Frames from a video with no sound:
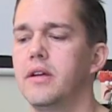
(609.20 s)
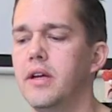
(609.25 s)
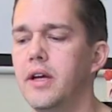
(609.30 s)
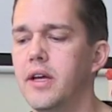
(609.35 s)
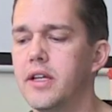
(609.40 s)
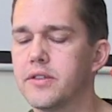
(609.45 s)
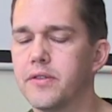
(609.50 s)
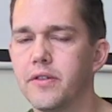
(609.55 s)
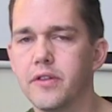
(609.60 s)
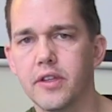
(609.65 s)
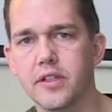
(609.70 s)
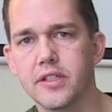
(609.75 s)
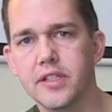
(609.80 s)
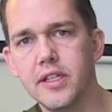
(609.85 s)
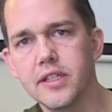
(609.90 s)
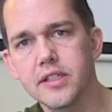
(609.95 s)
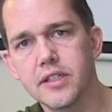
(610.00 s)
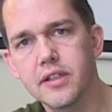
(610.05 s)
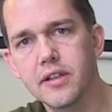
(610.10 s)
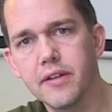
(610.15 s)
As for the
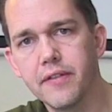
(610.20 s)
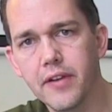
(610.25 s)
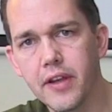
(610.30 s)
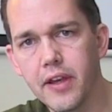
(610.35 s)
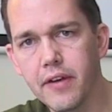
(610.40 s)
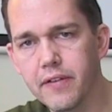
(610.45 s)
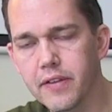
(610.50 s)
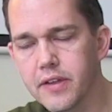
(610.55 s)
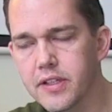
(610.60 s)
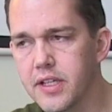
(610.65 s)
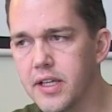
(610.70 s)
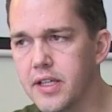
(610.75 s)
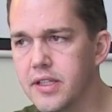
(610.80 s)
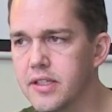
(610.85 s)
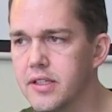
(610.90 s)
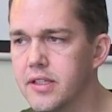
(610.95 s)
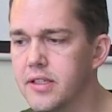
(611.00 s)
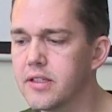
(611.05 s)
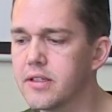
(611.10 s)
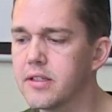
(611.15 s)
sensitivity of the
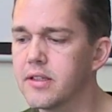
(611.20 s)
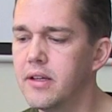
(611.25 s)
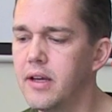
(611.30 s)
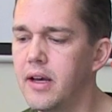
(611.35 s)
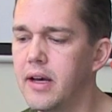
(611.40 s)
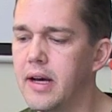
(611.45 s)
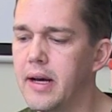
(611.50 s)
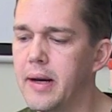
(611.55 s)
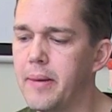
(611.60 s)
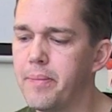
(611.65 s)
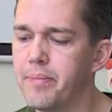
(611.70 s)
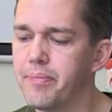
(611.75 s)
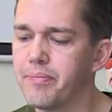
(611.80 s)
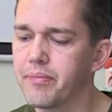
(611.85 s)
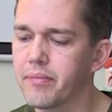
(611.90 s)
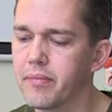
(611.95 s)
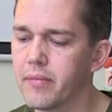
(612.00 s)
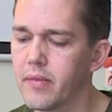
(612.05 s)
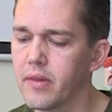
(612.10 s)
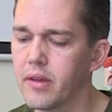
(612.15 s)
sensors,
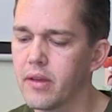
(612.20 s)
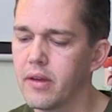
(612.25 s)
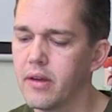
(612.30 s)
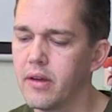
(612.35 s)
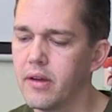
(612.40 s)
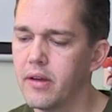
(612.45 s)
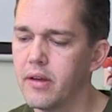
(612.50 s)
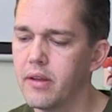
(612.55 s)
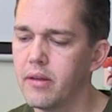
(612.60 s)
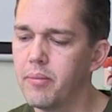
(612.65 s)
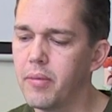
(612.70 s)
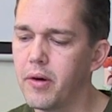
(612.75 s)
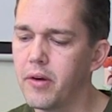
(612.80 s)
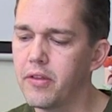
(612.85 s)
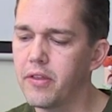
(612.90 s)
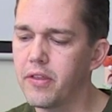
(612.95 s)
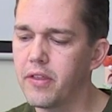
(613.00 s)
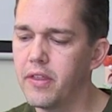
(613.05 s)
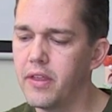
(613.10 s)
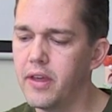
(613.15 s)

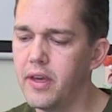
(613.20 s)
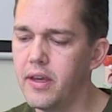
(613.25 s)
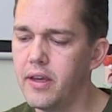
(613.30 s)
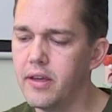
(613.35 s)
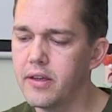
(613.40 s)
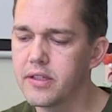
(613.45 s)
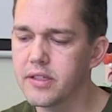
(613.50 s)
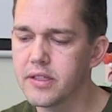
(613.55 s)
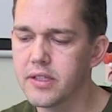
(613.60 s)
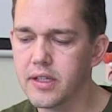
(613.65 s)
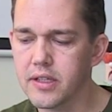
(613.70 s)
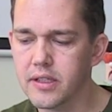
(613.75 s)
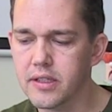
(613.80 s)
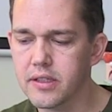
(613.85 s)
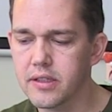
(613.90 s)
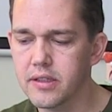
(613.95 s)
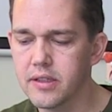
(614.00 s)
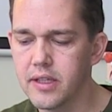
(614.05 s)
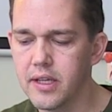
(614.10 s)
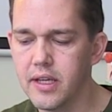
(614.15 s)
both the
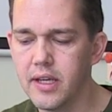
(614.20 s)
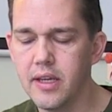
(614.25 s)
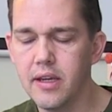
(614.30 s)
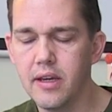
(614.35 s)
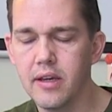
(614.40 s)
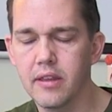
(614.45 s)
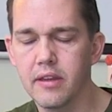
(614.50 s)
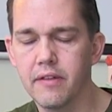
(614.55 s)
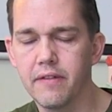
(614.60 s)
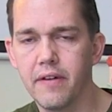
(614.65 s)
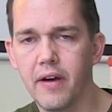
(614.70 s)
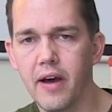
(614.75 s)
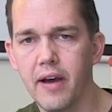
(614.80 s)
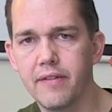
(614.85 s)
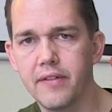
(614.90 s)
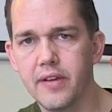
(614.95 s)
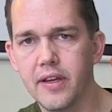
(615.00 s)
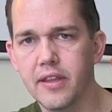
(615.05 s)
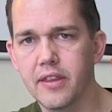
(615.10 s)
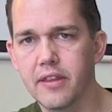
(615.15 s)
6D and the
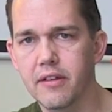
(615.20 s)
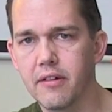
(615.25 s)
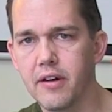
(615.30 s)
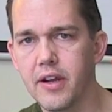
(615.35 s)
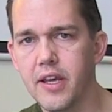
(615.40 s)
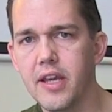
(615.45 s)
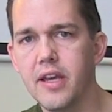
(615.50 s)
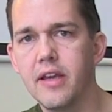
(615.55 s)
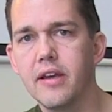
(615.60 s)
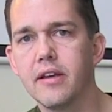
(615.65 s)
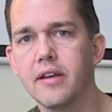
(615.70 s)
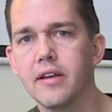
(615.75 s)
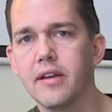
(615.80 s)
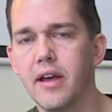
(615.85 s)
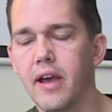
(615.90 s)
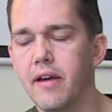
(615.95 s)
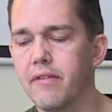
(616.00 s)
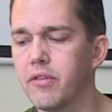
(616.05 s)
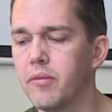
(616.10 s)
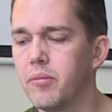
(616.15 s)
5D3
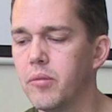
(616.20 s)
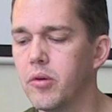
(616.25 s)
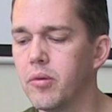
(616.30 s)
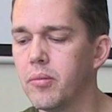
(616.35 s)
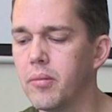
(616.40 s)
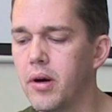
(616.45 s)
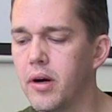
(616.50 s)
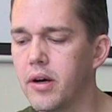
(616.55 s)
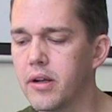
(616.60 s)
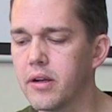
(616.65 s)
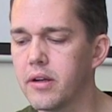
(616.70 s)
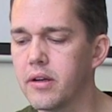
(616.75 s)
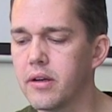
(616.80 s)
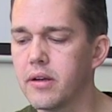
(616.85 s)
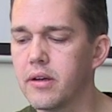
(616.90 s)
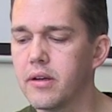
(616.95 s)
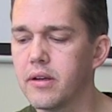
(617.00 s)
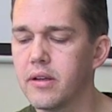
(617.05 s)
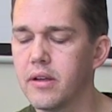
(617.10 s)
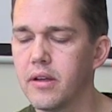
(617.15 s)
have the more
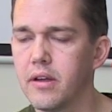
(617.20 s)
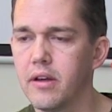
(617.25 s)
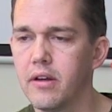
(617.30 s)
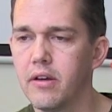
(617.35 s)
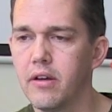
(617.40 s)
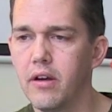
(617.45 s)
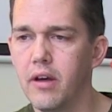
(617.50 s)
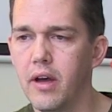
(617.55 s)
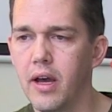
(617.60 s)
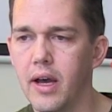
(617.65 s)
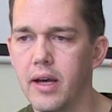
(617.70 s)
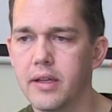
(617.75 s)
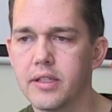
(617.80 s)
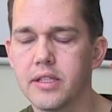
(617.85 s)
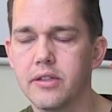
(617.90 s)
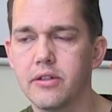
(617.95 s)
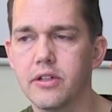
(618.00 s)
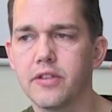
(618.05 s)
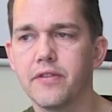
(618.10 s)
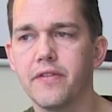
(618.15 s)
modern
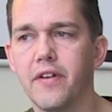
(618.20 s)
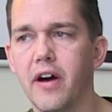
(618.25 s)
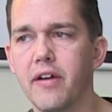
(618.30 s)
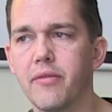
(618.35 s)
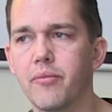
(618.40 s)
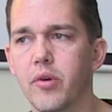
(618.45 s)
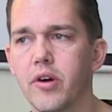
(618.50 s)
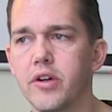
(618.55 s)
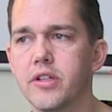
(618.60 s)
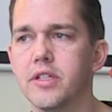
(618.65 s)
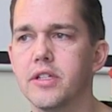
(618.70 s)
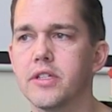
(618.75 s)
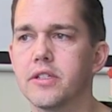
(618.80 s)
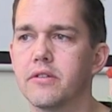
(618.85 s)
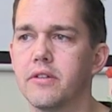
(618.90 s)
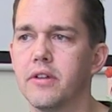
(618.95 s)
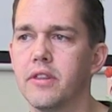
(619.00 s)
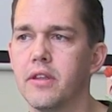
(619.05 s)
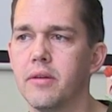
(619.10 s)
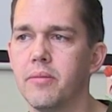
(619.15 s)
Series 5
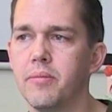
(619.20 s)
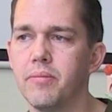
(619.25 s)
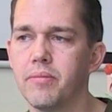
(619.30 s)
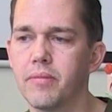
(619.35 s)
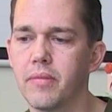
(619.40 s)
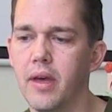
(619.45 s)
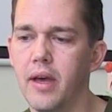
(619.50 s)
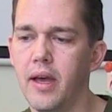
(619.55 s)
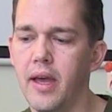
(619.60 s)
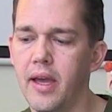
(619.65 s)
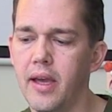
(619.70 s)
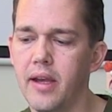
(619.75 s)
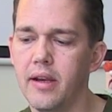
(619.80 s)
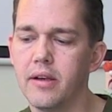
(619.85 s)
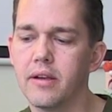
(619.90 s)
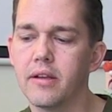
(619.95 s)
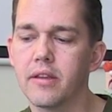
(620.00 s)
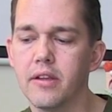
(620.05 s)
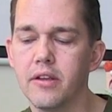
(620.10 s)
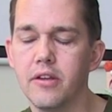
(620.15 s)
processor in them,
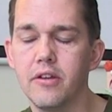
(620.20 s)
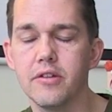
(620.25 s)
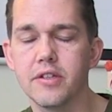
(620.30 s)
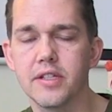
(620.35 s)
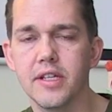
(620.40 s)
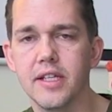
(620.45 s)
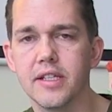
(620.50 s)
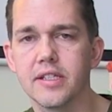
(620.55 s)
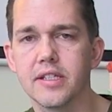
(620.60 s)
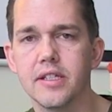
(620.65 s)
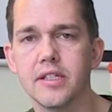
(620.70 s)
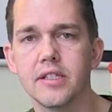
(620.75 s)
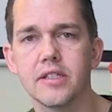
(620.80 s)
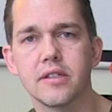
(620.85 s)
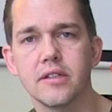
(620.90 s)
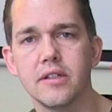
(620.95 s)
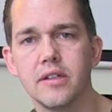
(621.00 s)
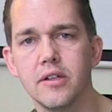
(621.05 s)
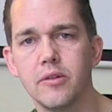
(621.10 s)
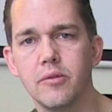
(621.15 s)
and the new
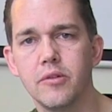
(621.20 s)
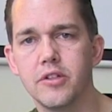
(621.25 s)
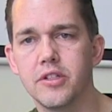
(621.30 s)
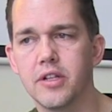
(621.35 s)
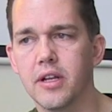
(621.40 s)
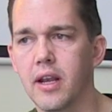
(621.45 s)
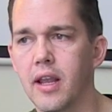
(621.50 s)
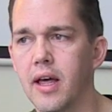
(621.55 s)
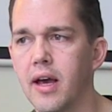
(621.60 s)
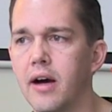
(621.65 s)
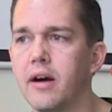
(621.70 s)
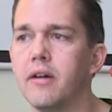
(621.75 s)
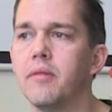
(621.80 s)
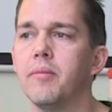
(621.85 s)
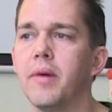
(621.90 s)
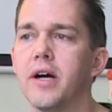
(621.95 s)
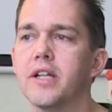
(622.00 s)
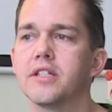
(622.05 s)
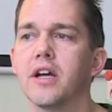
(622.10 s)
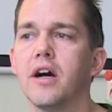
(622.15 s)
sensors which allow
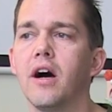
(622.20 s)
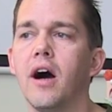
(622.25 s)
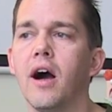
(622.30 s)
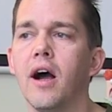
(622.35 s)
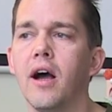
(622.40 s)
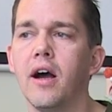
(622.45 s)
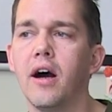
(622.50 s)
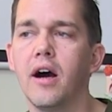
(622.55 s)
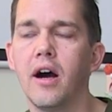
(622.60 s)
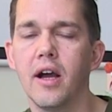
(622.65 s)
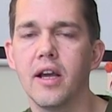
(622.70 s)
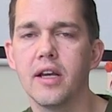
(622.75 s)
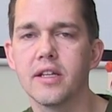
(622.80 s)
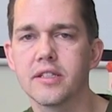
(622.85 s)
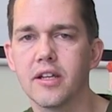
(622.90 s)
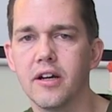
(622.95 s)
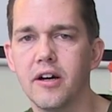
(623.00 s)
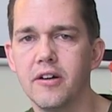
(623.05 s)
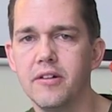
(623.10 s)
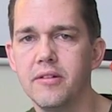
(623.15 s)
much higher
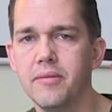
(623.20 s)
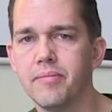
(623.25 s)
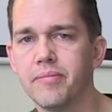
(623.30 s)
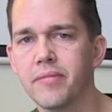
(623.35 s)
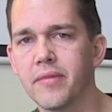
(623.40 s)
ISO.